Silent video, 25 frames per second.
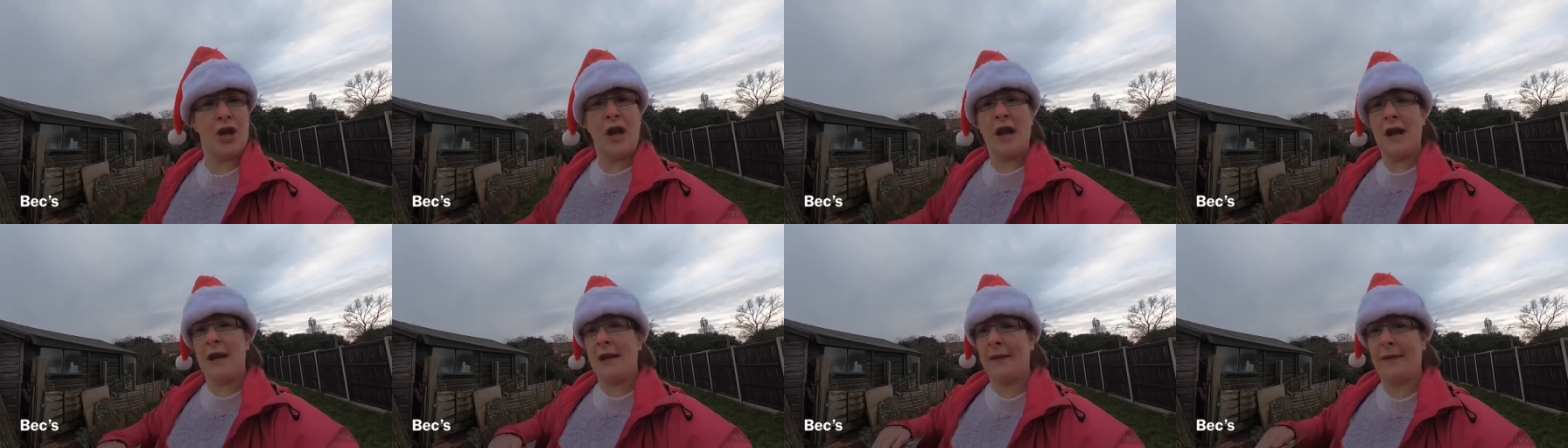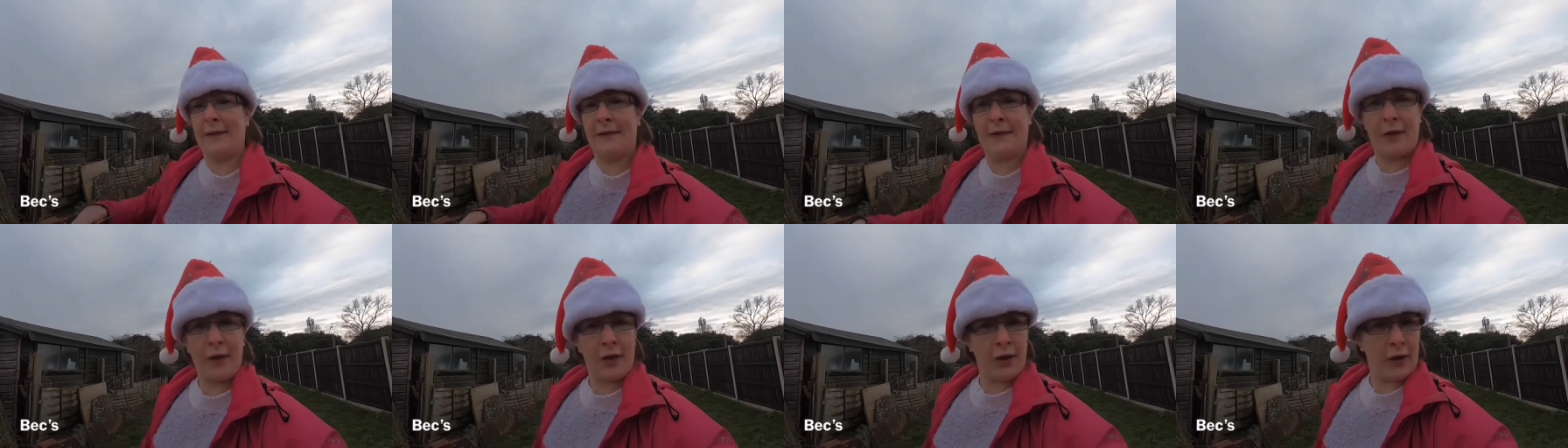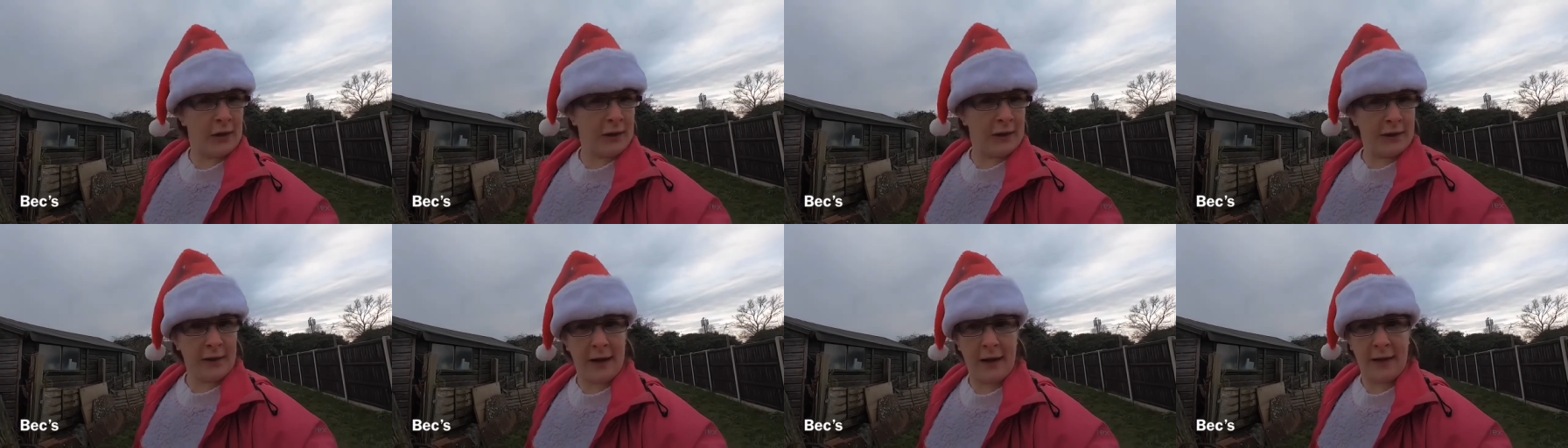It's 30
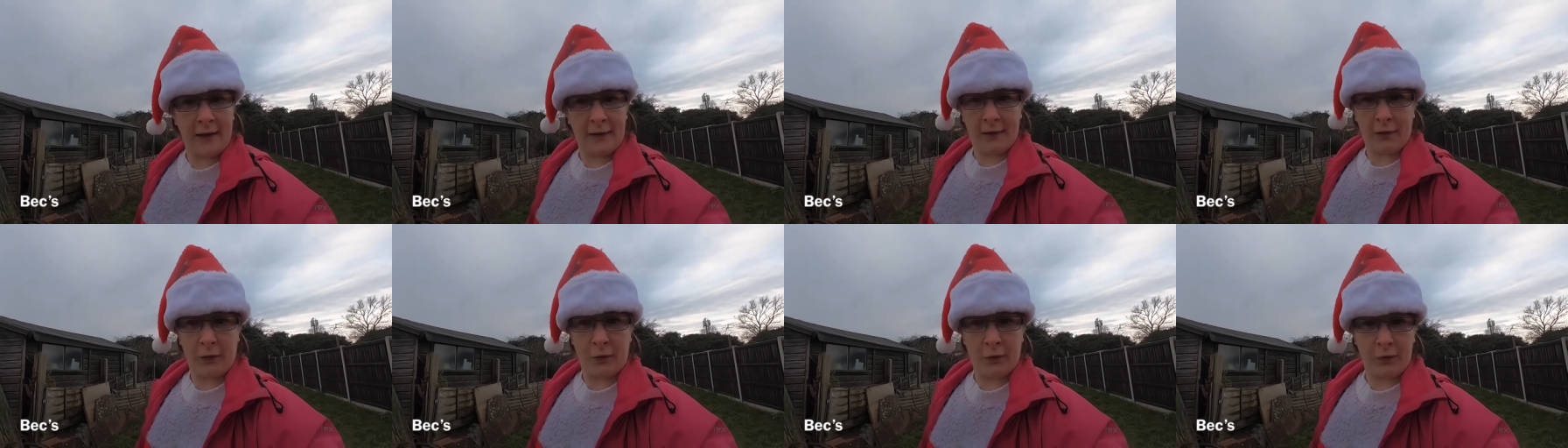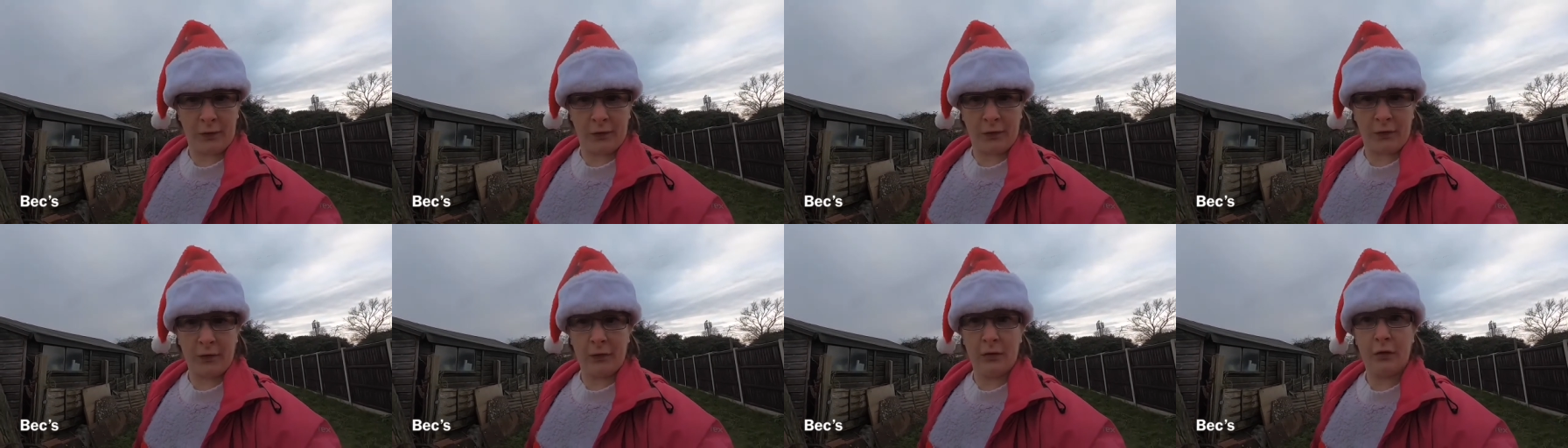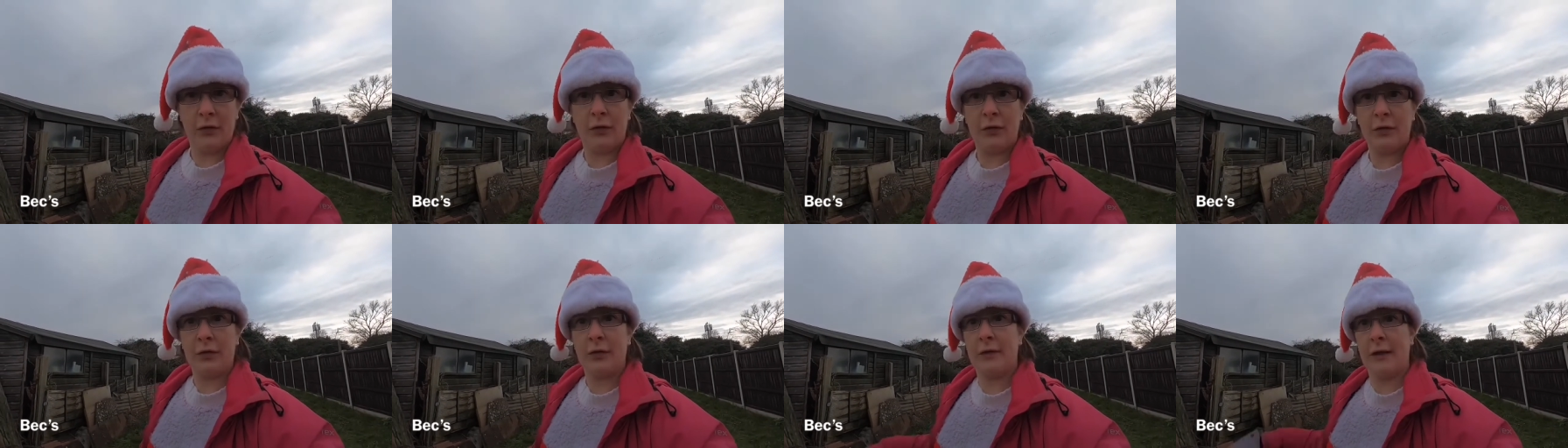years on
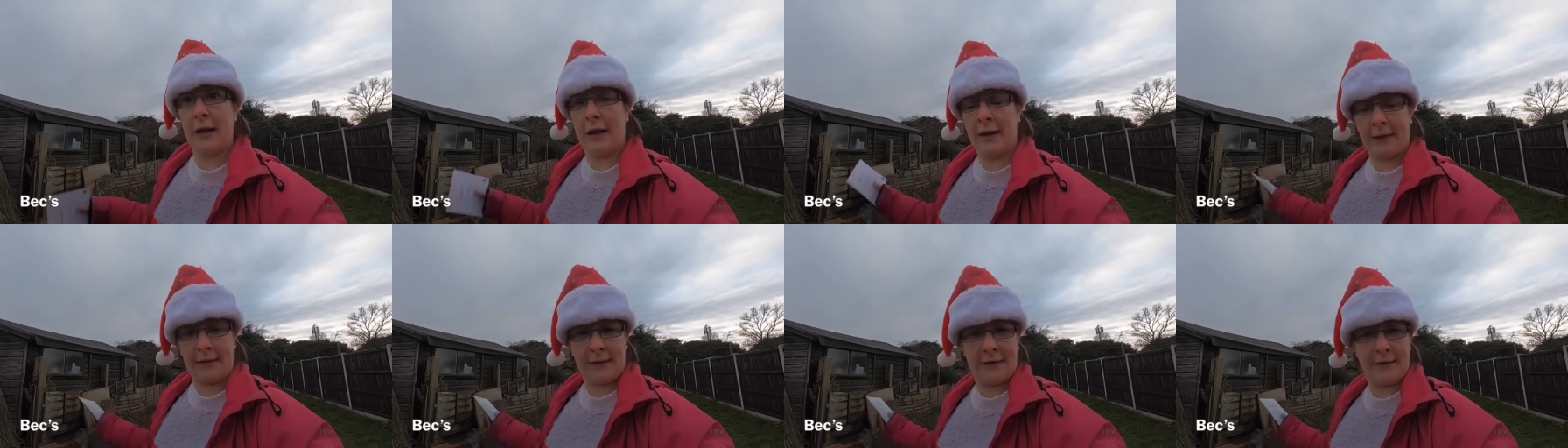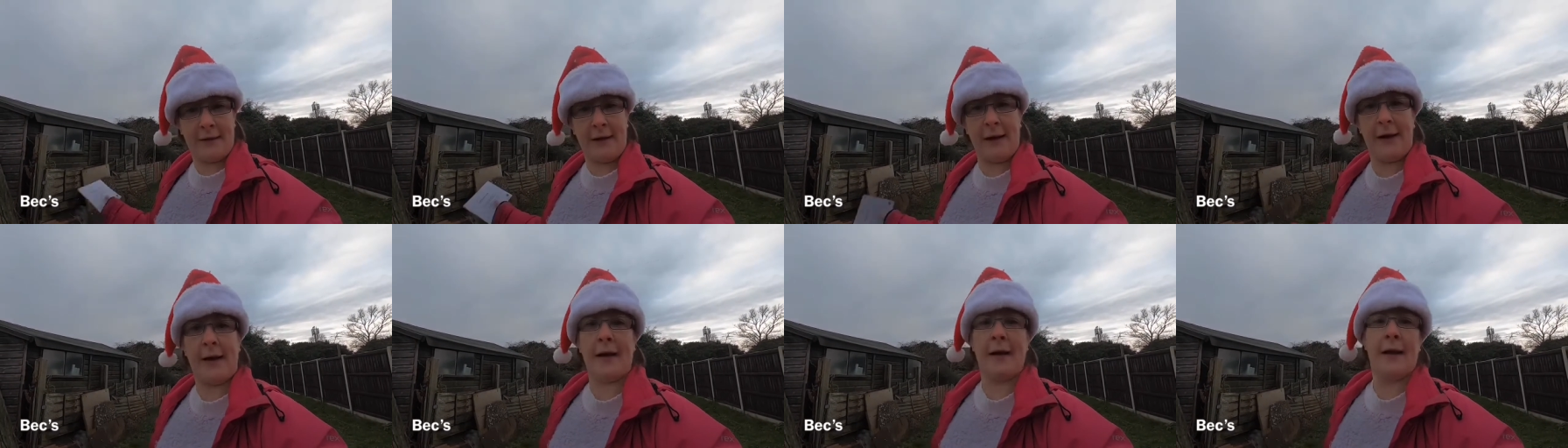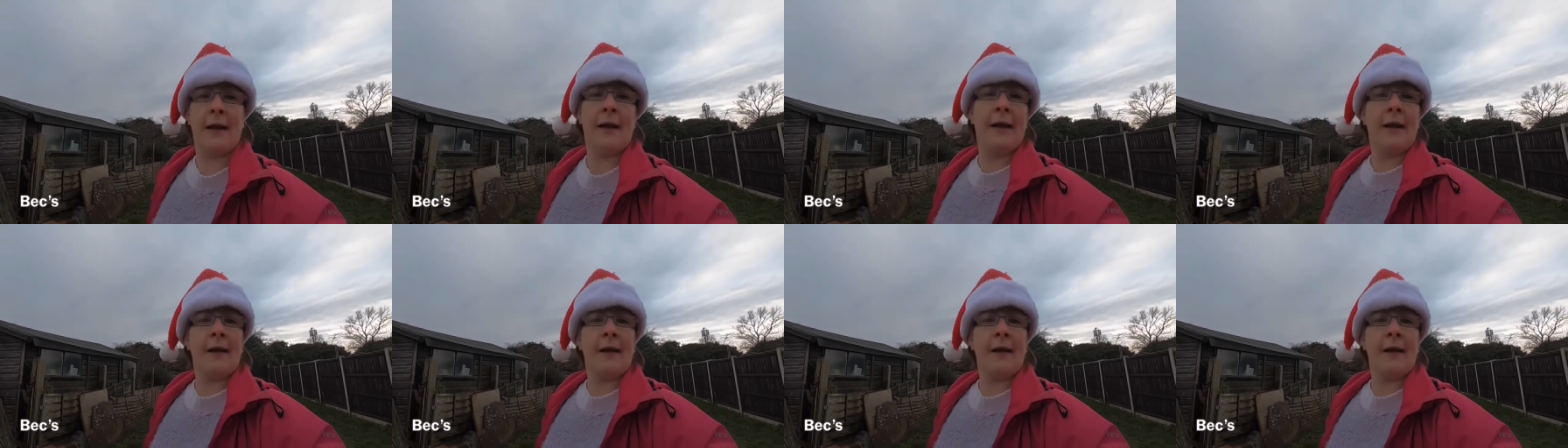next year